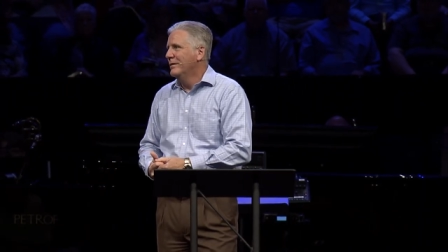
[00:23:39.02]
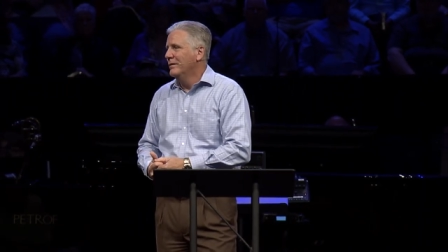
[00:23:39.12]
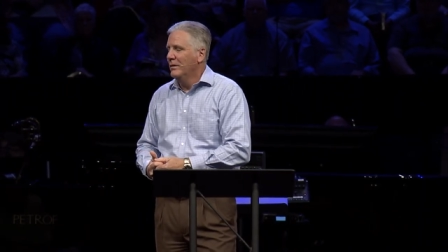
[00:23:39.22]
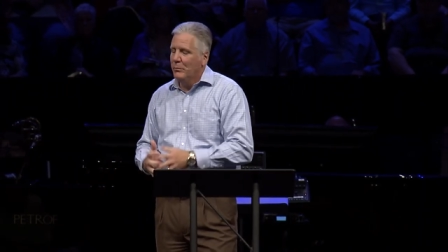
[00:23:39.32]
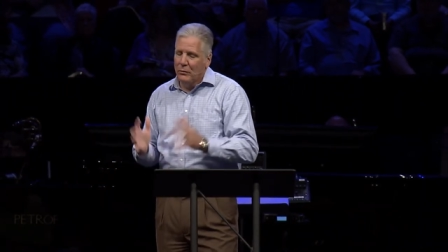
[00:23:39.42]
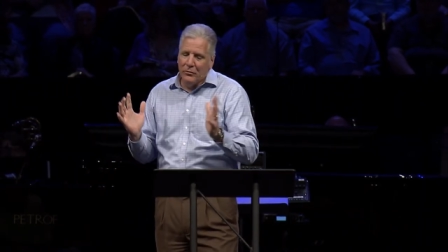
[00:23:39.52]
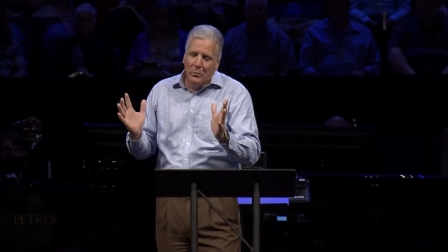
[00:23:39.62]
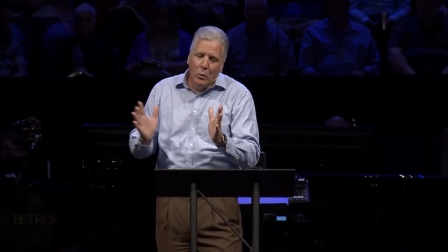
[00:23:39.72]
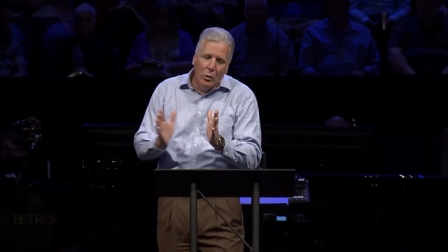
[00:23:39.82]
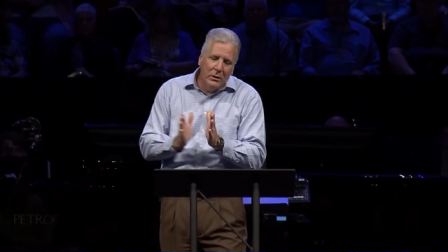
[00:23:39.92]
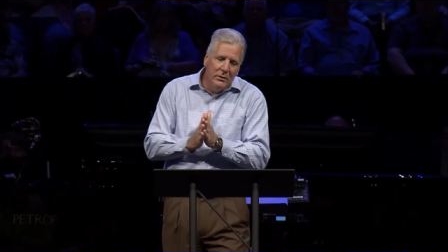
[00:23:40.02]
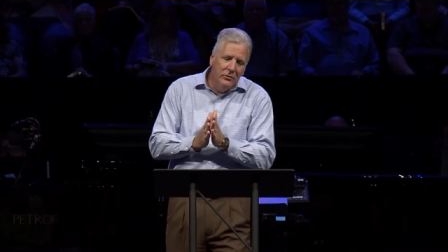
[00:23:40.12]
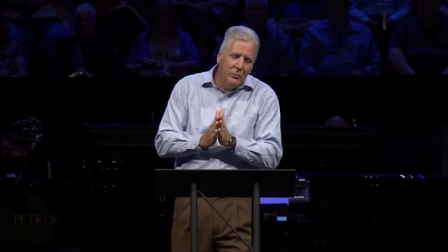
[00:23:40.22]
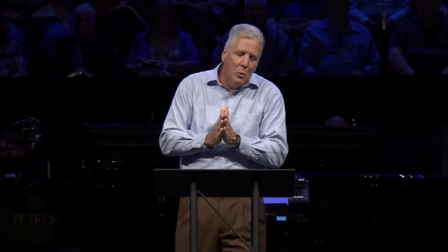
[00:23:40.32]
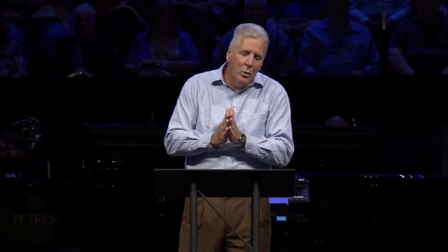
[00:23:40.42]
And most importantly,
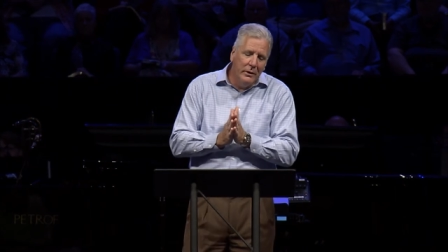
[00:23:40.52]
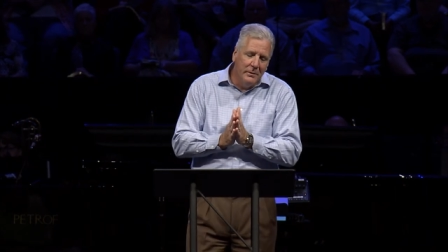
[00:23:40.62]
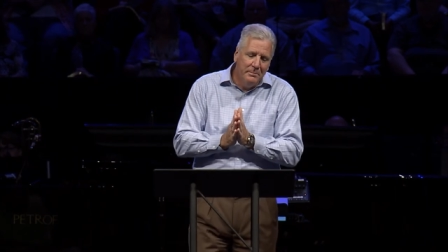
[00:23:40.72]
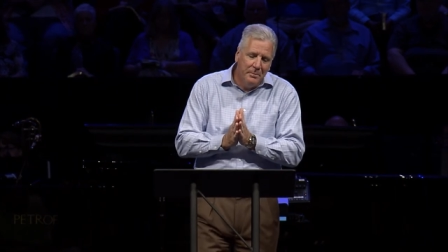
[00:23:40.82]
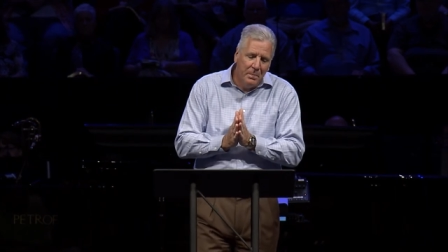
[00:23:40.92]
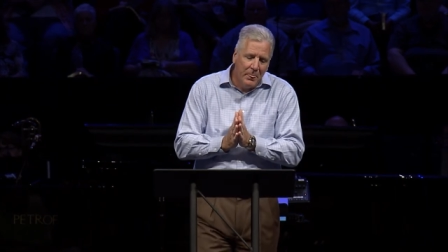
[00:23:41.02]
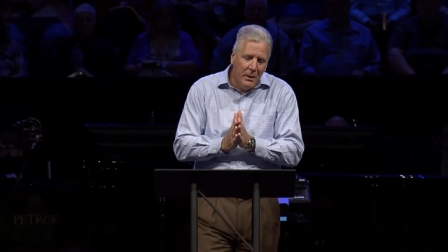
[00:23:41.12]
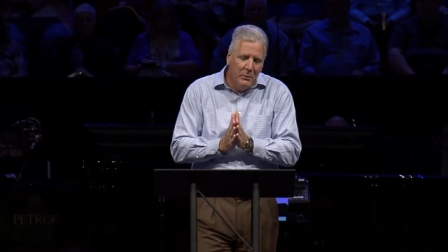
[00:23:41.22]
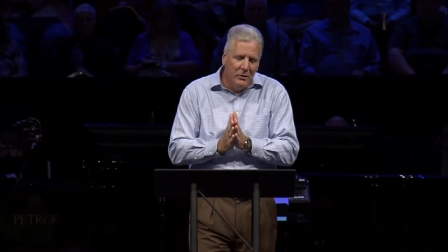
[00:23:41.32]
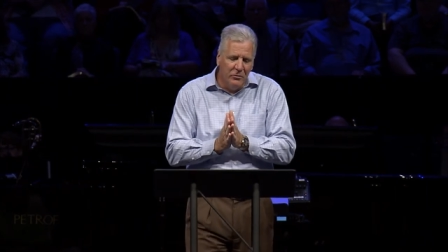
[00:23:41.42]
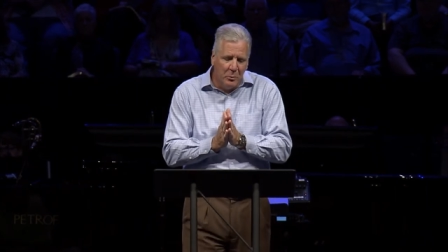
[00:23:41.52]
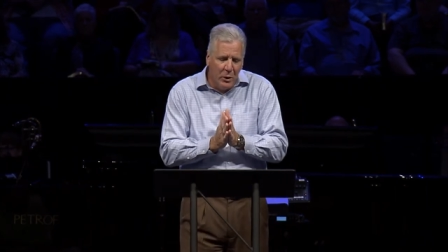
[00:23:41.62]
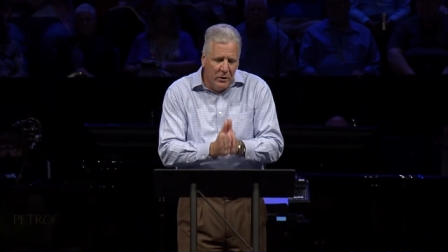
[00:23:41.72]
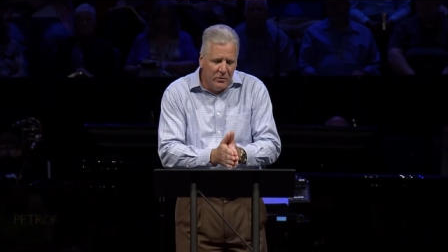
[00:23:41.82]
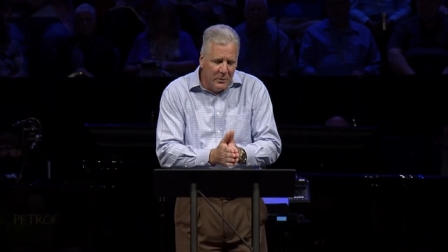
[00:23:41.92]
this morning, because
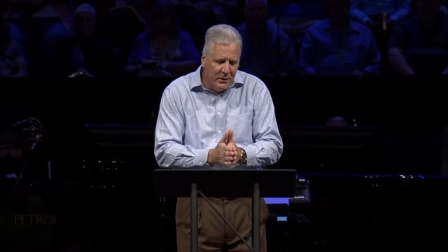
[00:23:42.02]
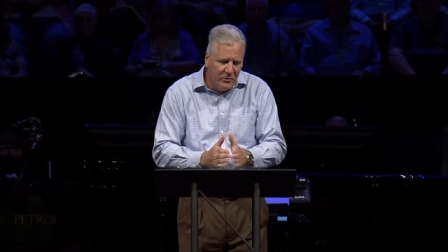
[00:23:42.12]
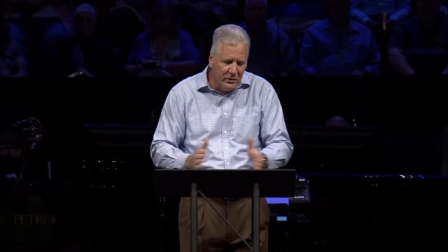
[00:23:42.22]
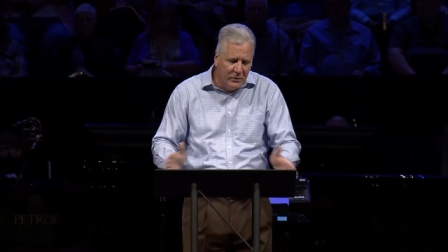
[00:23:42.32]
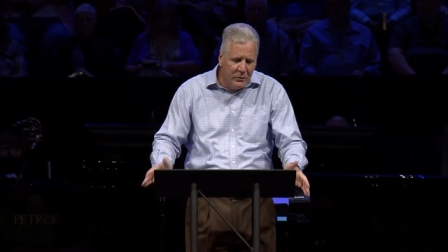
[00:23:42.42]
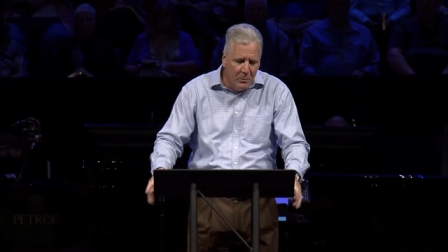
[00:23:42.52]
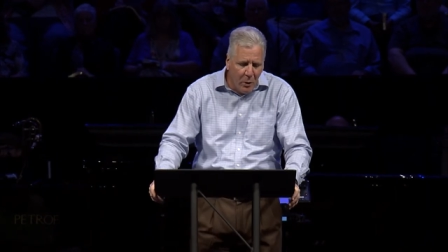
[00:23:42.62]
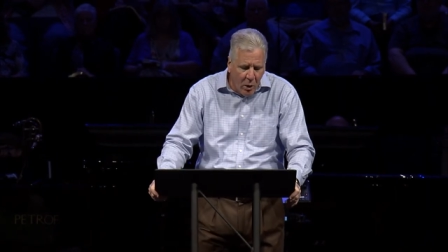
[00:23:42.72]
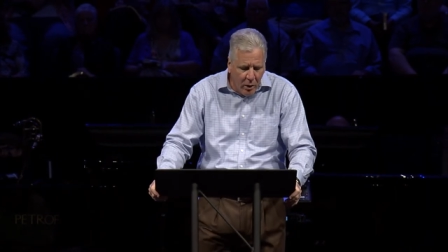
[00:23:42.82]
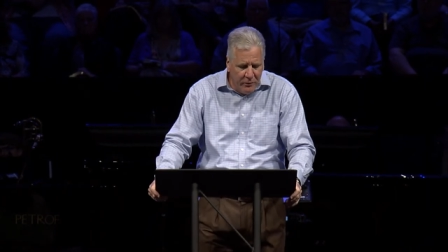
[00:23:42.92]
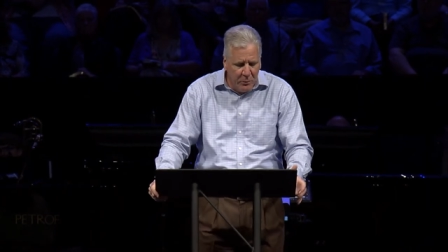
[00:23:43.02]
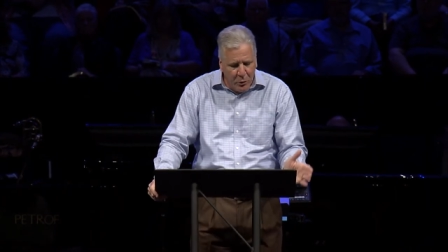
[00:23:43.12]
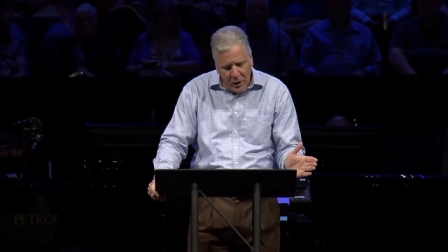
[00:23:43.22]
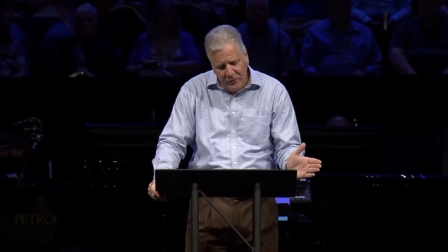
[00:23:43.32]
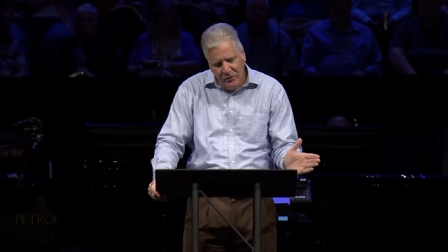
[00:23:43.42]
prayer has been a significant part of the
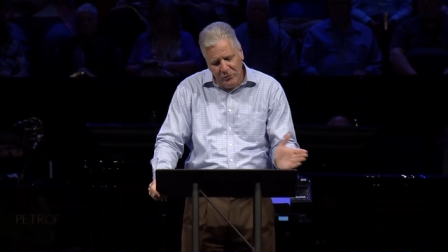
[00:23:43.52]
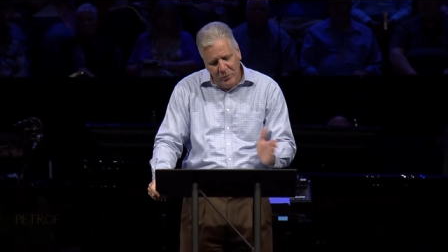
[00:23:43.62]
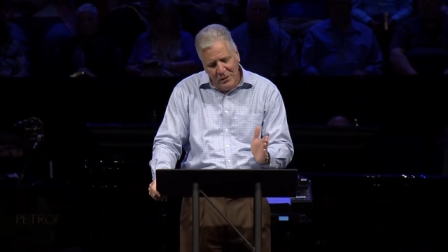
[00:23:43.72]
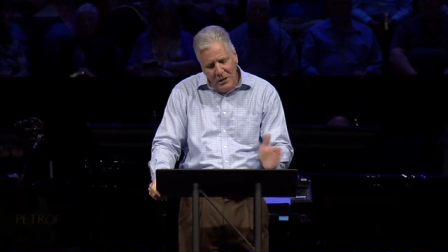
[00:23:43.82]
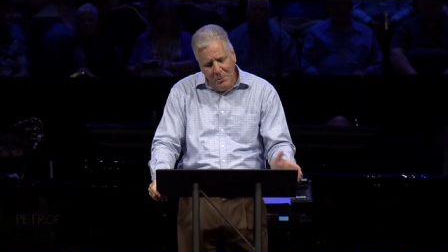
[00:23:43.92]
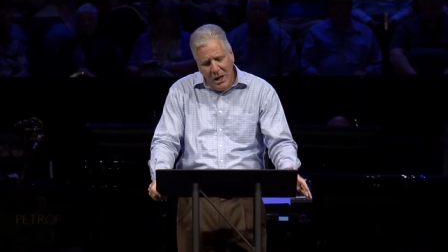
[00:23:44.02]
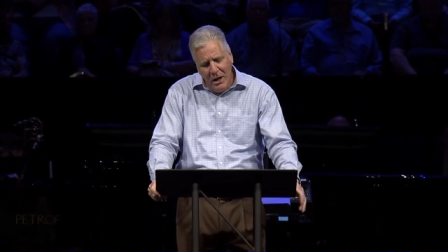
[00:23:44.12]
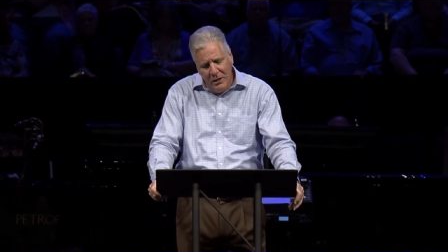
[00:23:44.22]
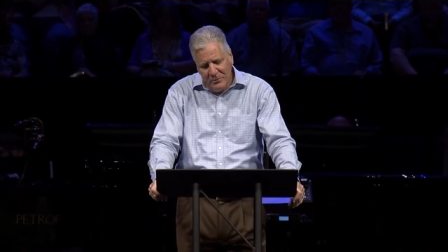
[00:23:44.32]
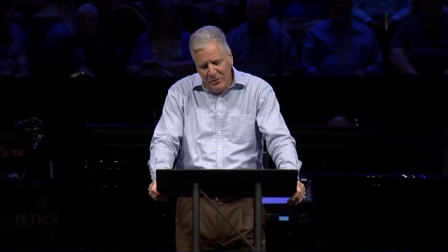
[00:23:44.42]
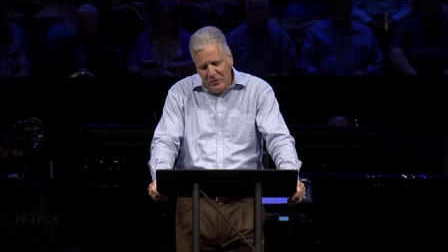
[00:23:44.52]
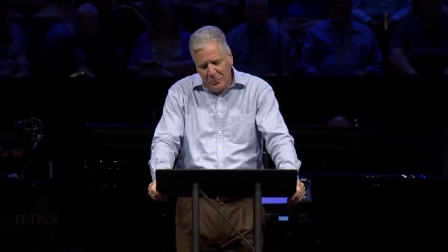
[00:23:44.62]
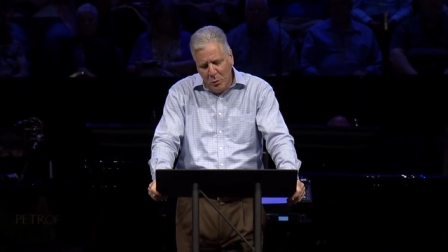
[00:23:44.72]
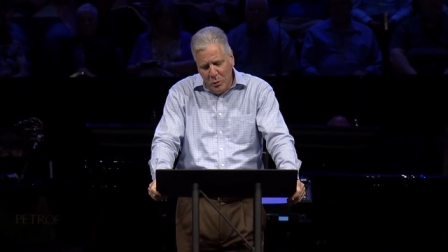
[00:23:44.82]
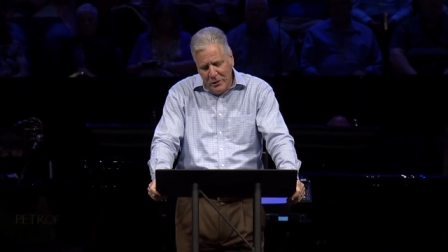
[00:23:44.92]
process with Nehemiah up to this
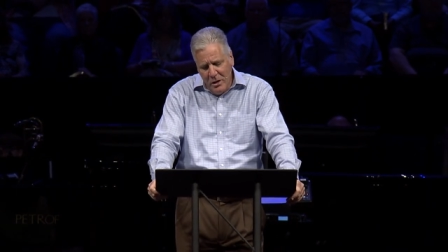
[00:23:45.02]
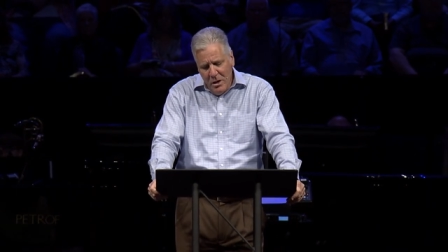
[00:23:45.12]
point,